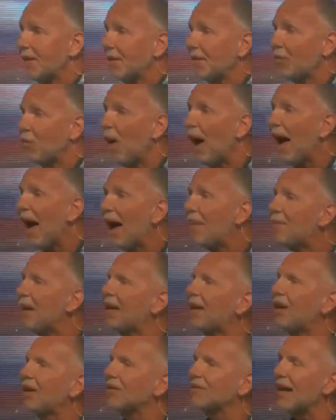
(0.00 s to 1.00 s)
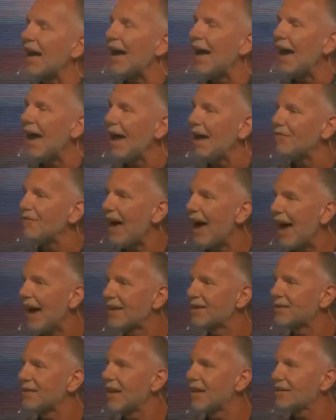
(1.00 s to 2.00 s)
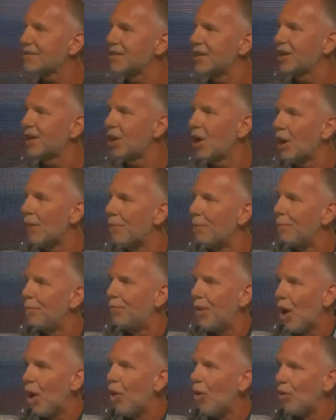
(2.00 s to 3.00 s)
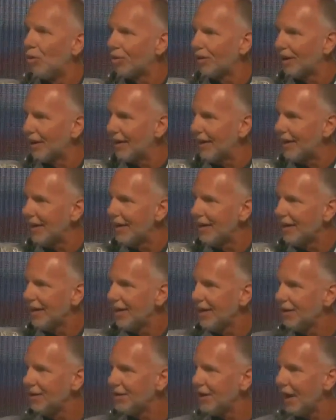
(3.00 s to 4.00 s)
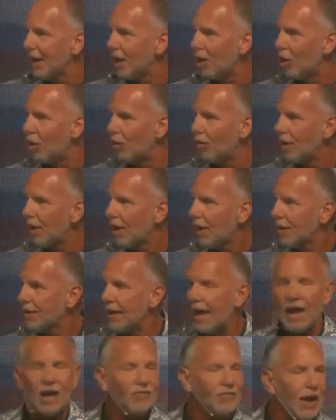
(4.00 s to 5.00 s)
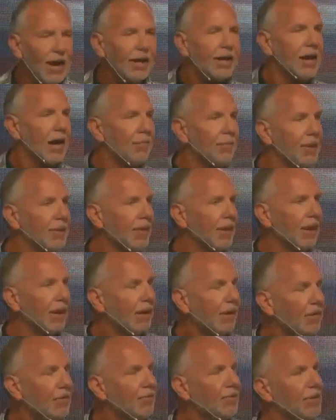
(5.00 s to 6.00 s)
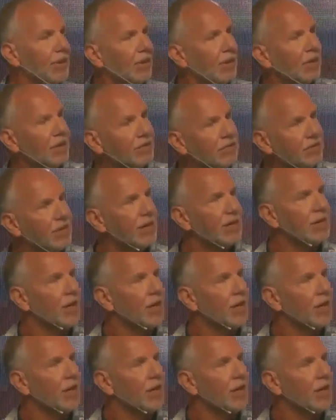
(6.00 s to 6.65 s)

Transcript: Why? Because I have access to come boldly into that home. Now, if I come in there sitting